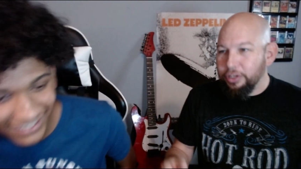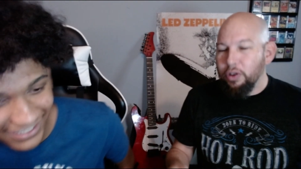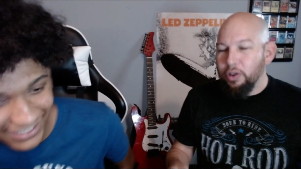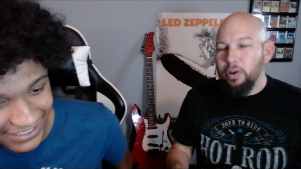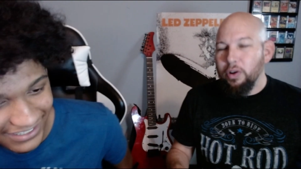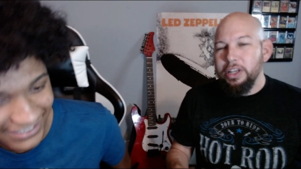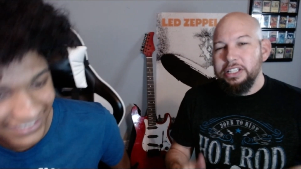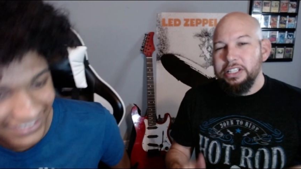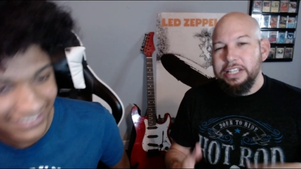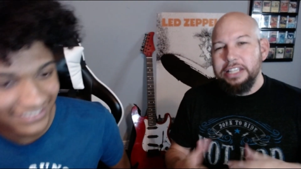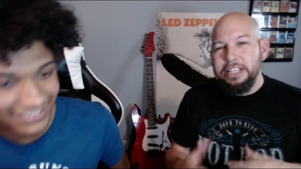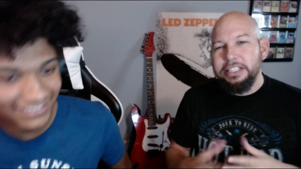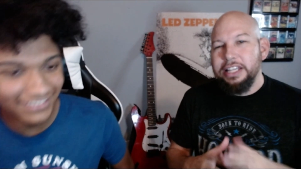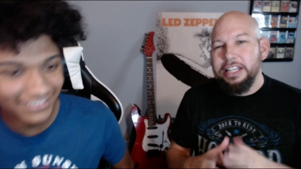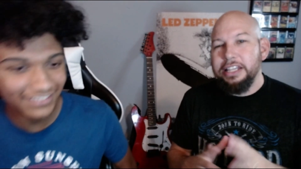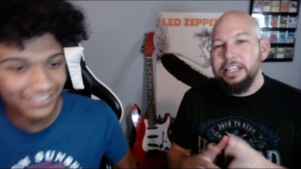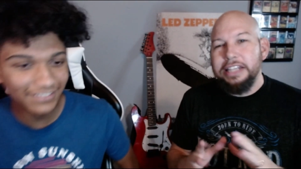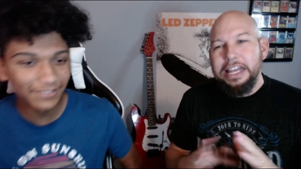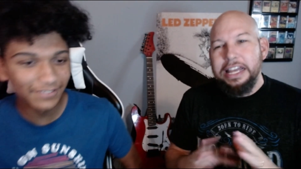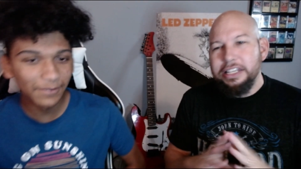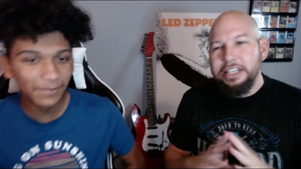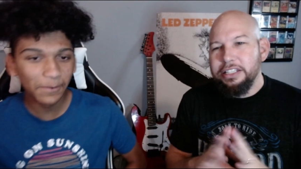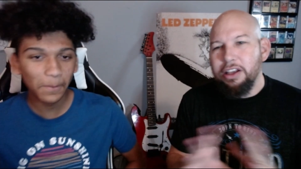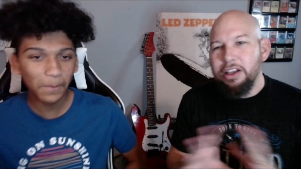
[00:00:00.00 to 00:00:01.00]
Speaker 1: noise. That's not,
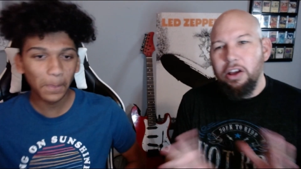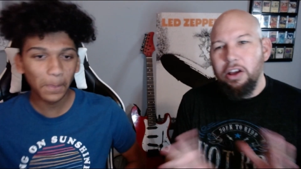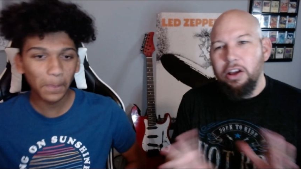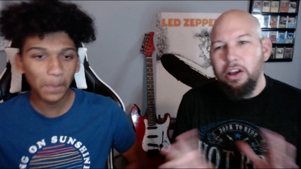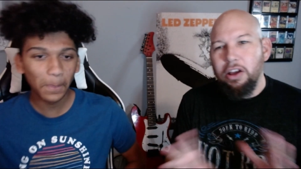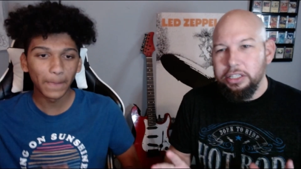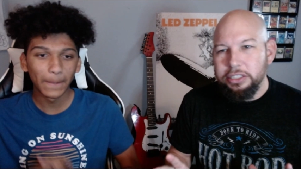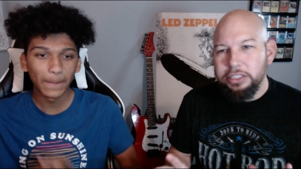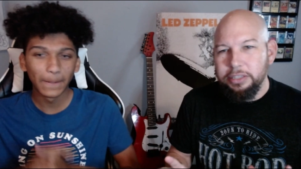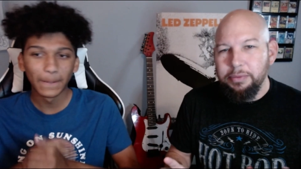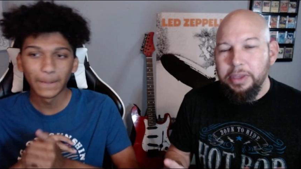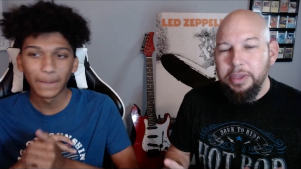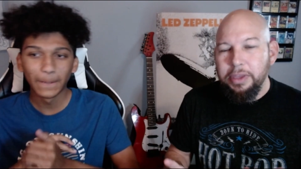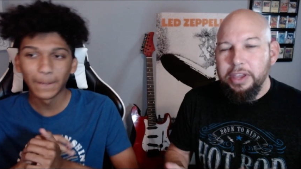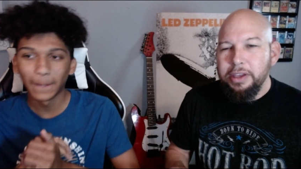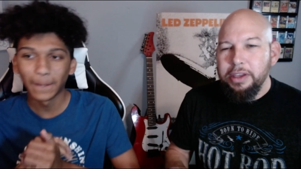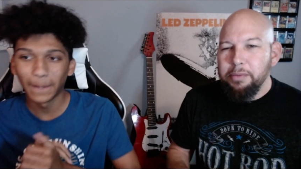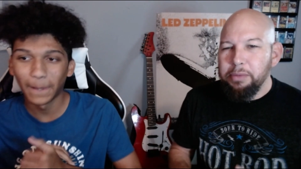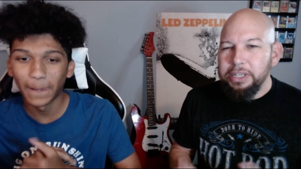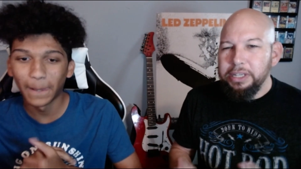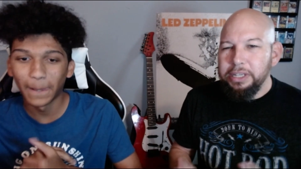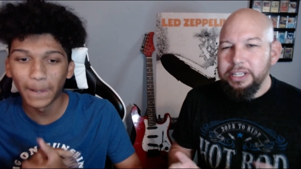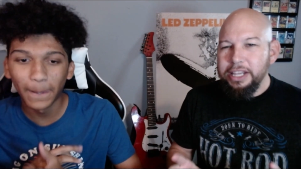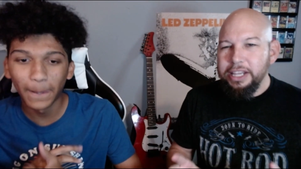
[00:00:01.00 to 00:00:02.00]
that's awesome. But
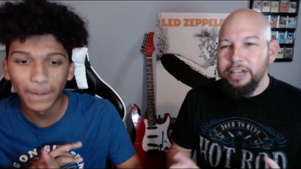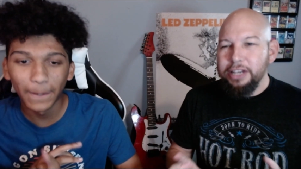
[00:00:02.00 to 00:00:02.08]
uh-huh. then